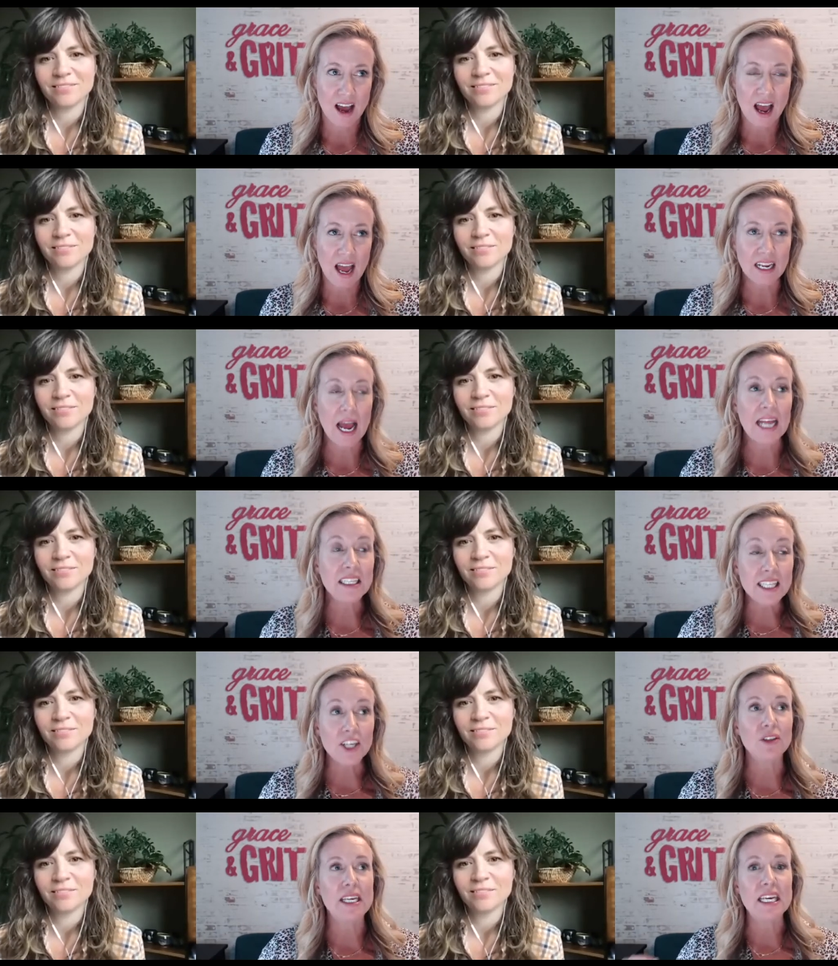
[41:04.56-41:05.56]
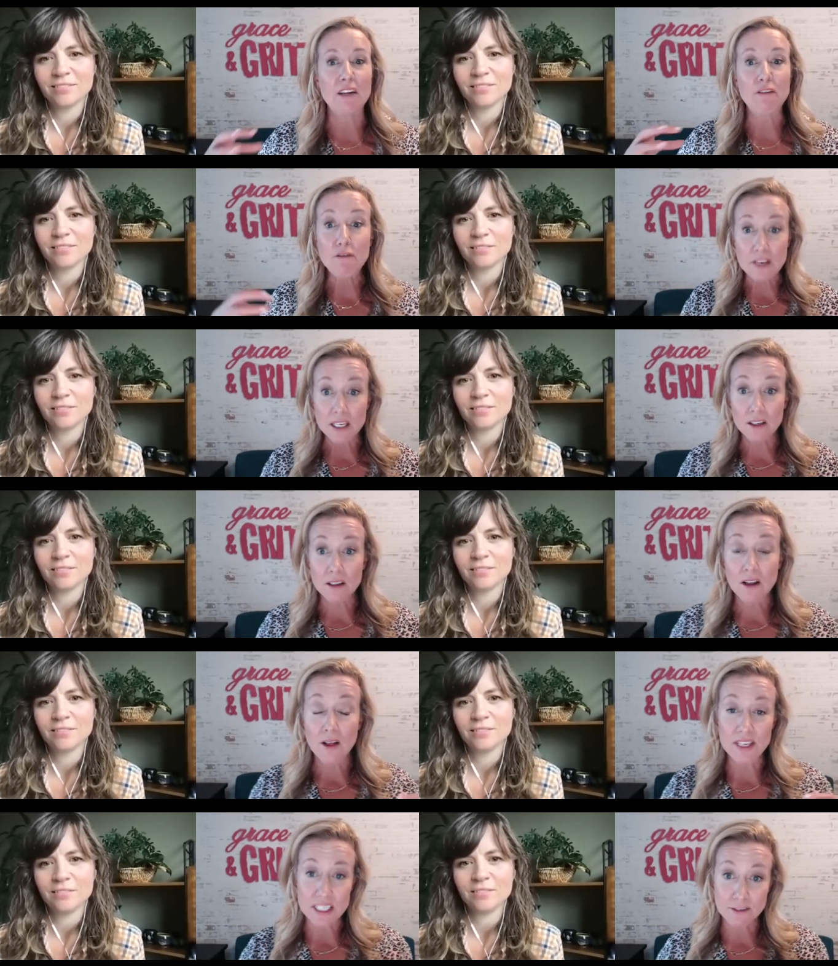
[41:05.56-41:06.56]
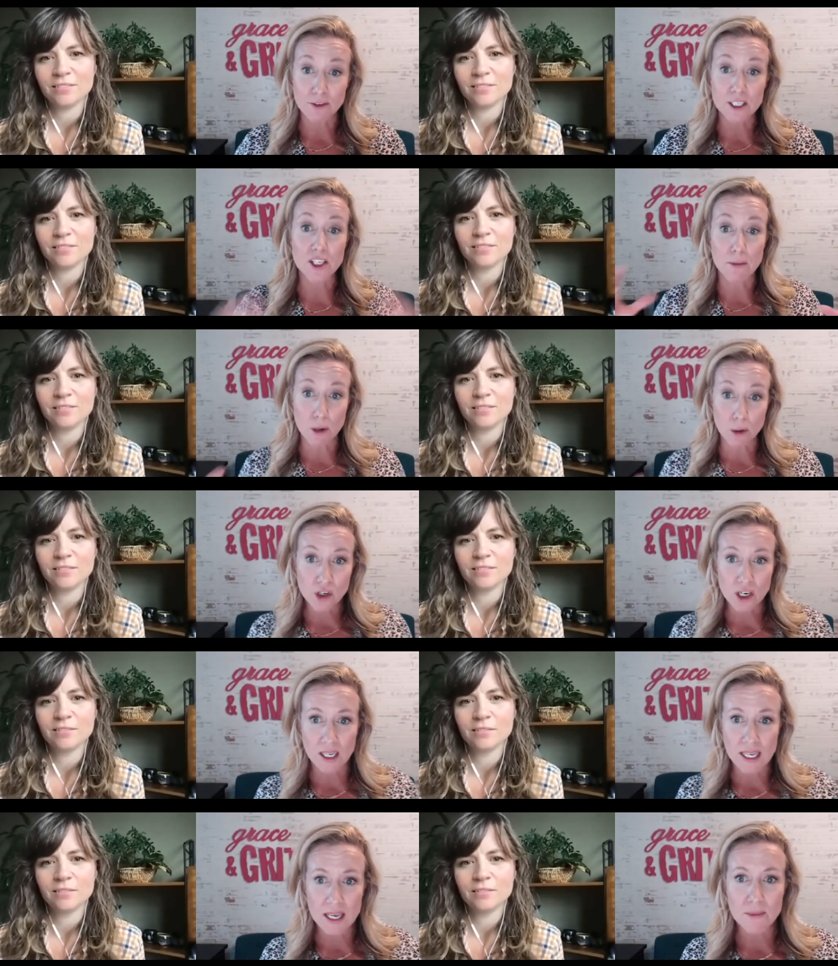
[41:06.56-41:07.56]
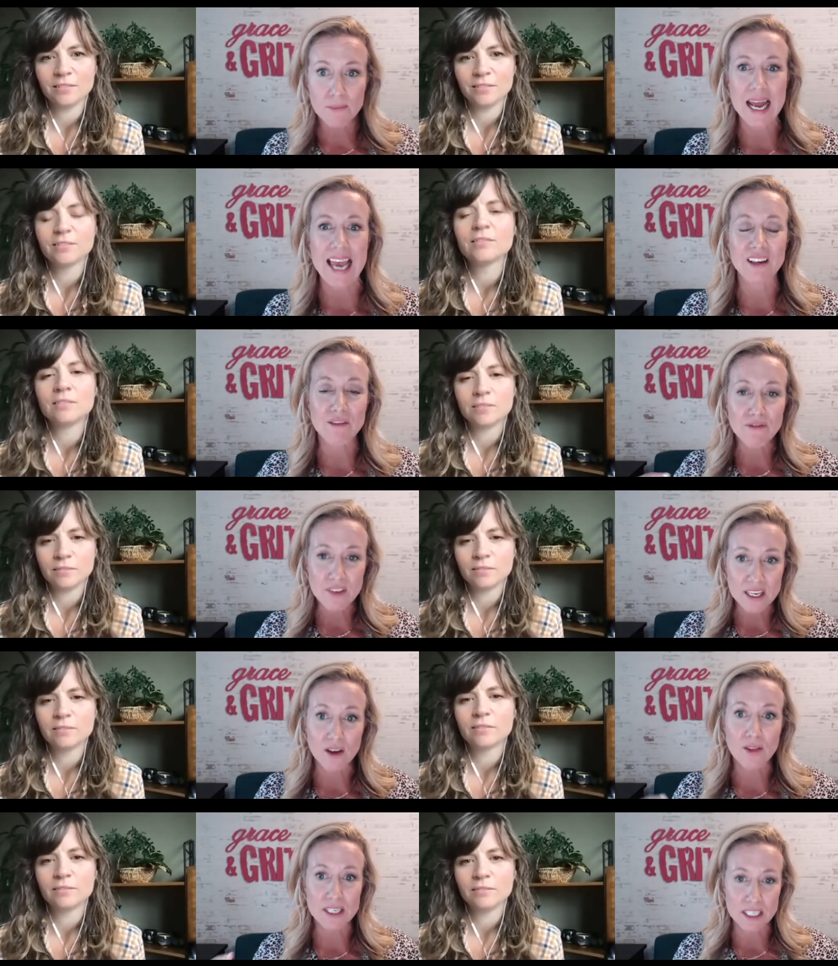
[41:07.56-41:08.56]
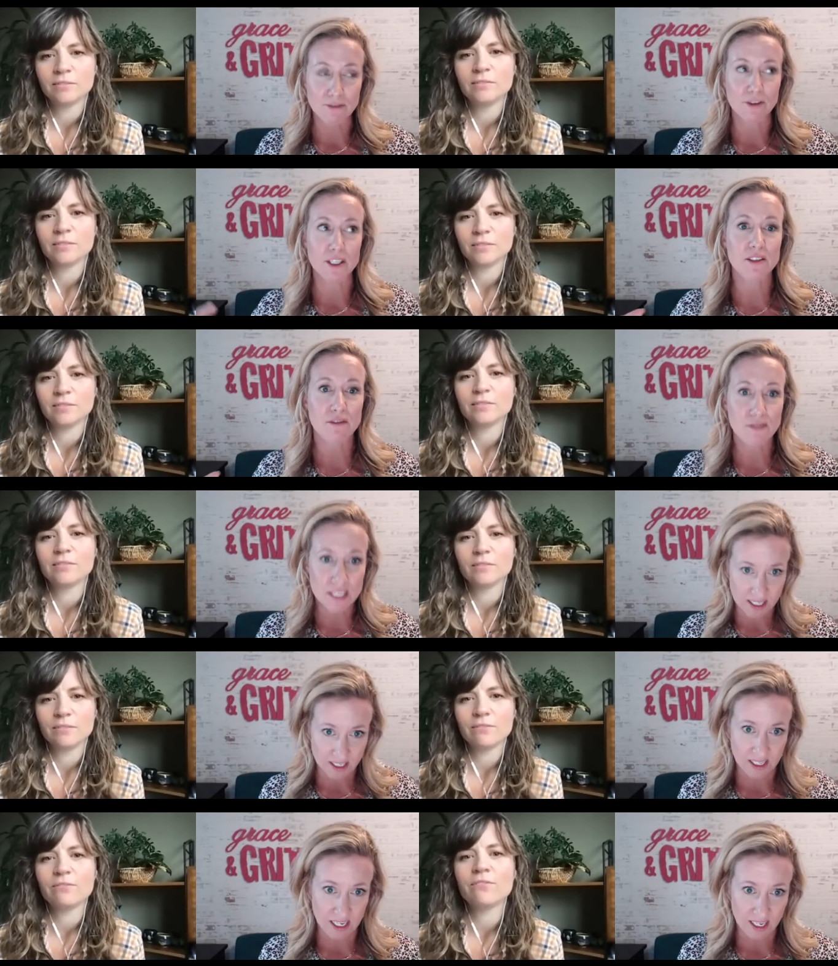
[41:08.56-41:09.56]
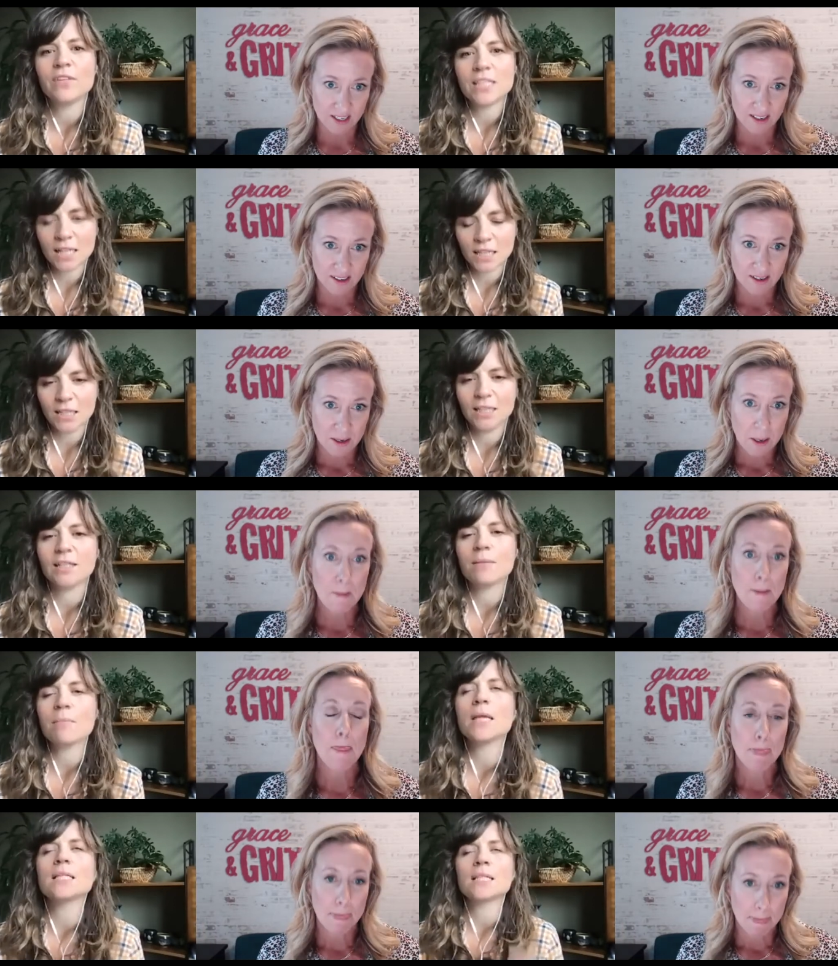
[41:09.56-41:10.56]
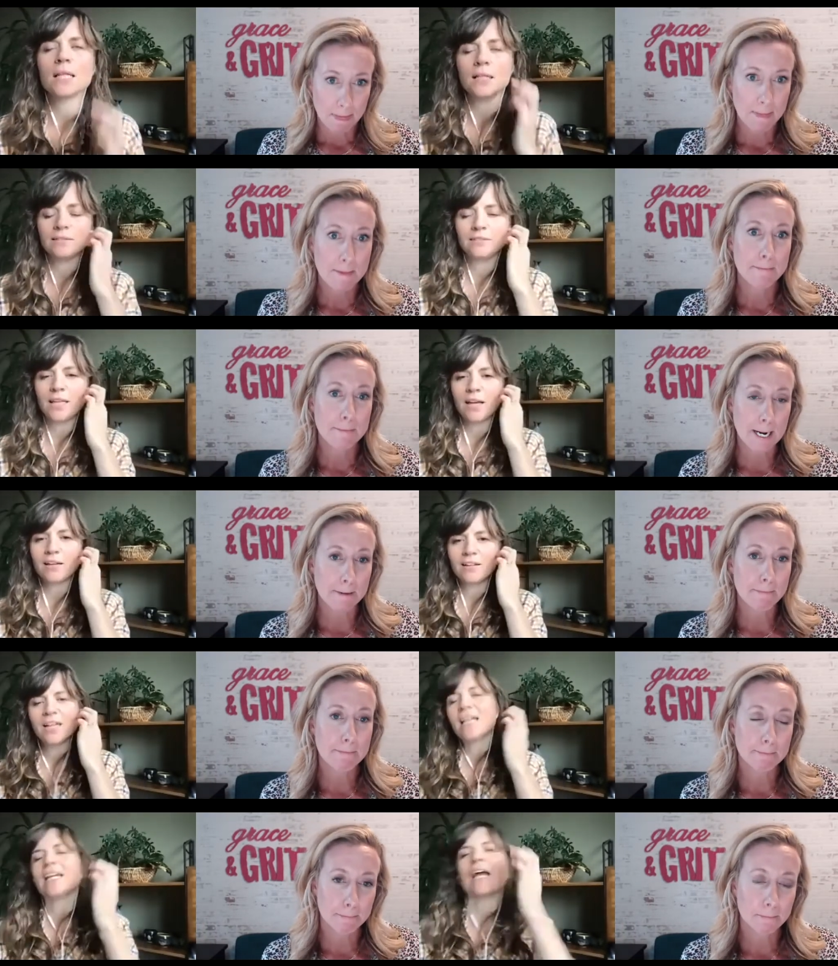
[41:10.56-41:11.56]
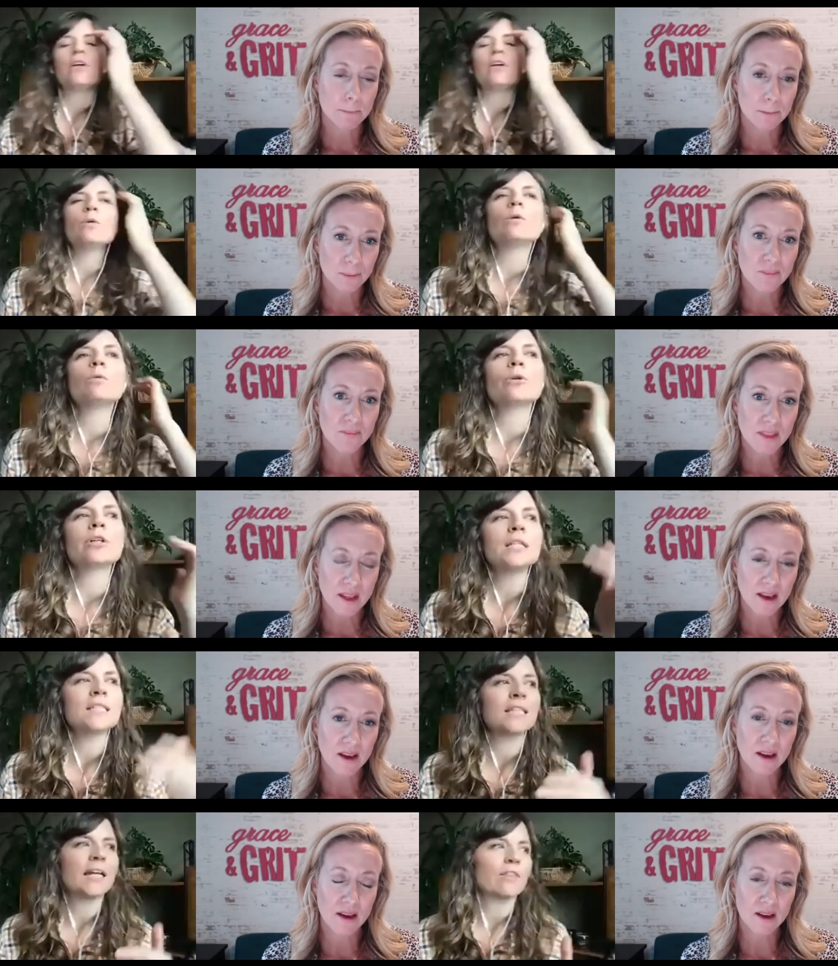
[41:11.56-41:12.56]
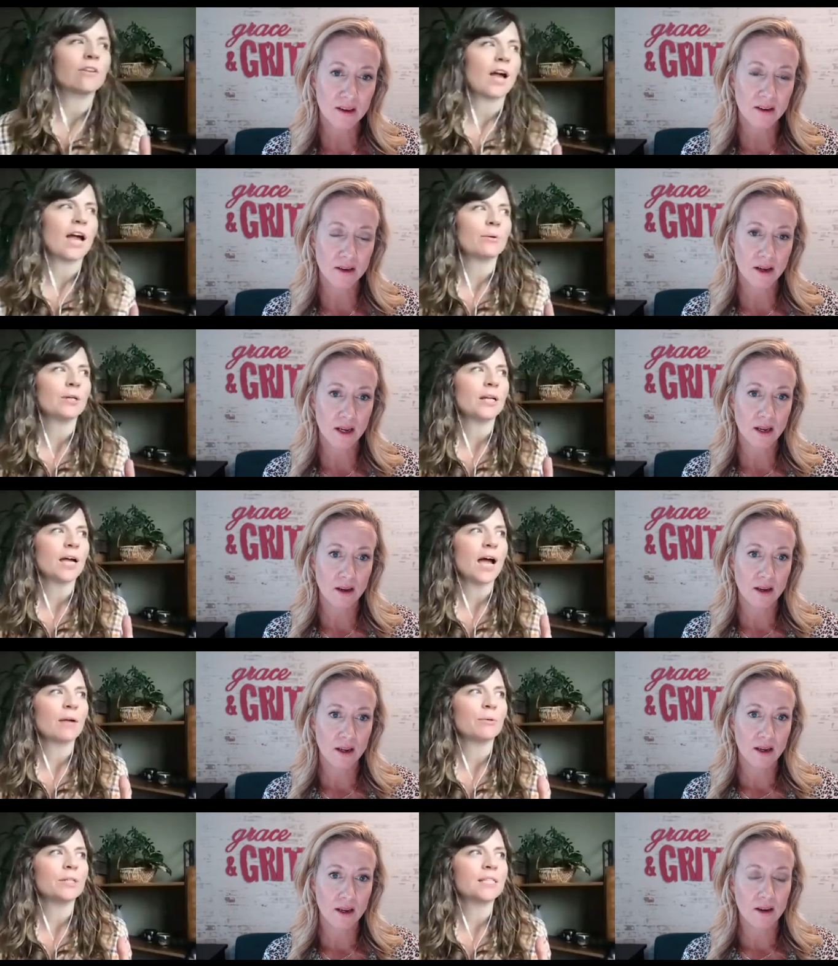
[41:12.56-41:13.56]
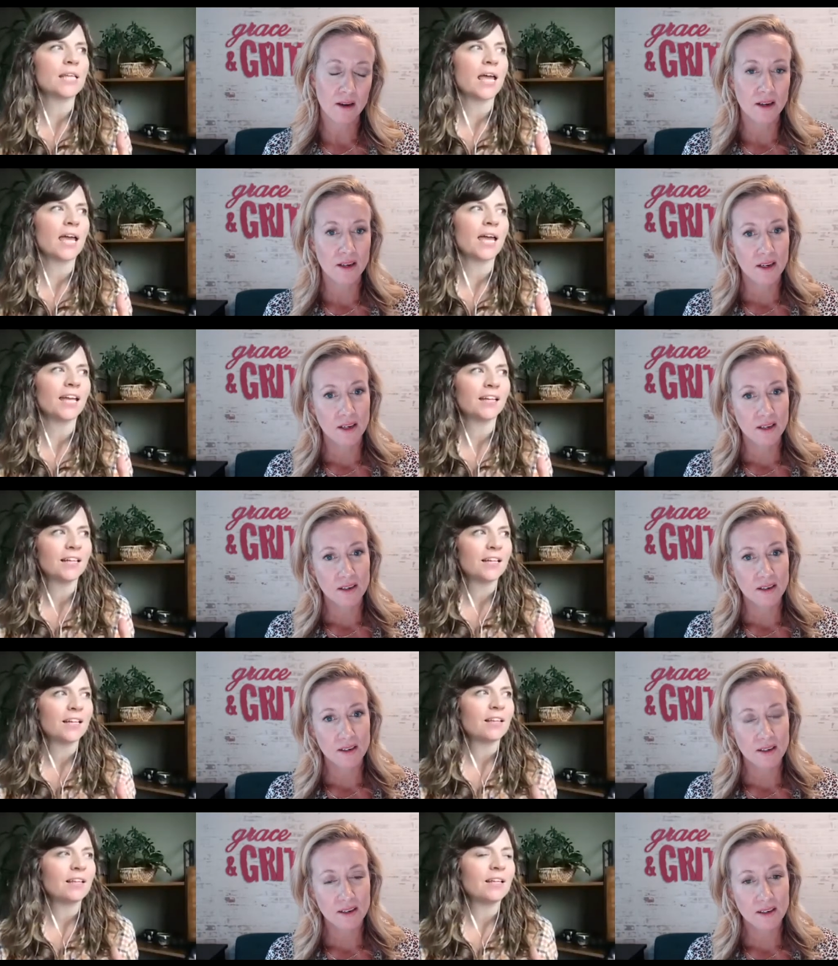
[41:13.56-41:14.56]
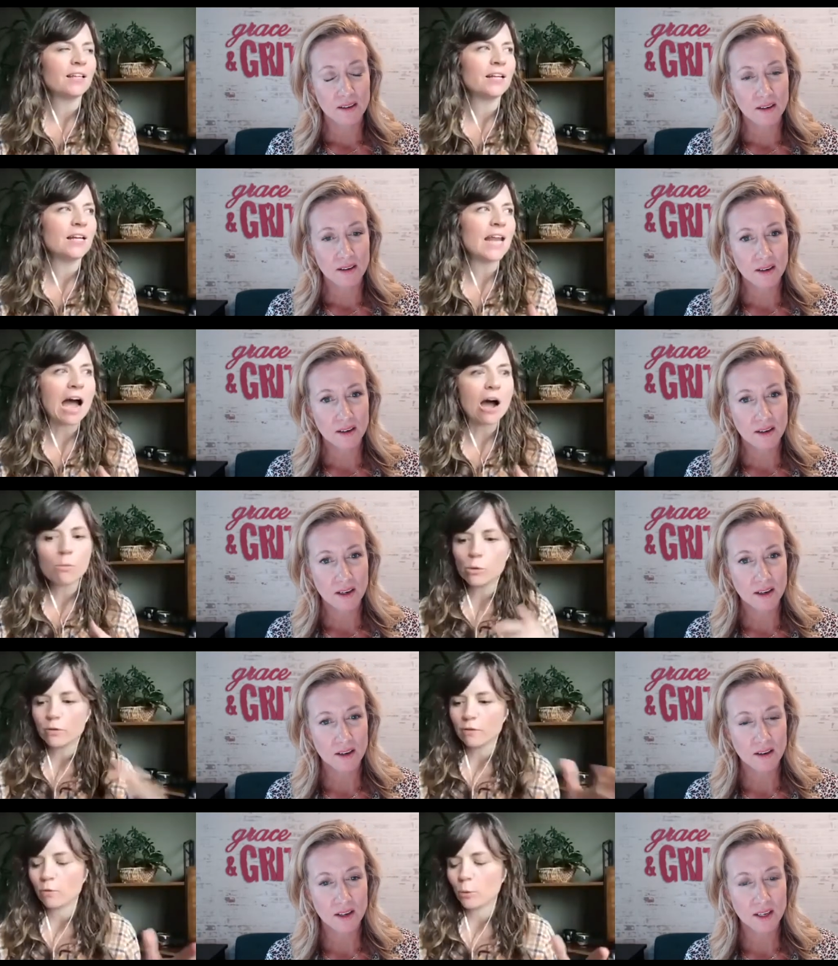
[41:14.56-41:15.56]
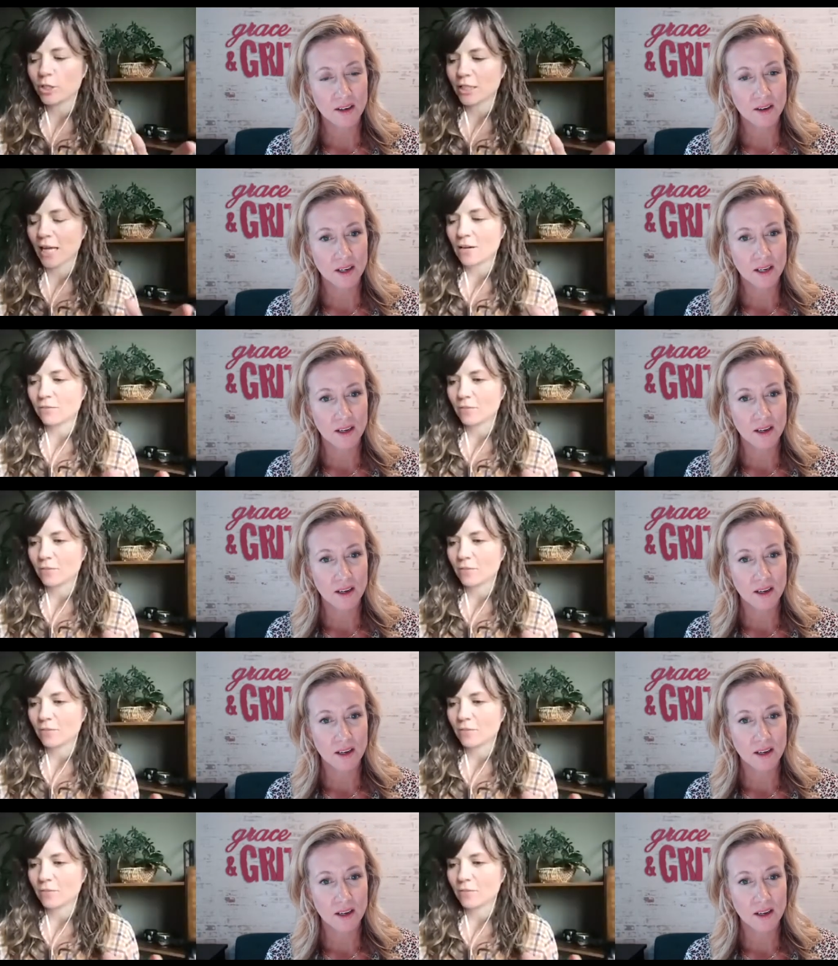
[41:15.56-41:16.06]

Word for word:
Speaker 1: I, I literally can feel the difference emotionally, but I can feel the difference physically. Physically.
Speaker 2: Amazing. Yeah. Now, if we were working together, I would, I would say now moving forward to kind of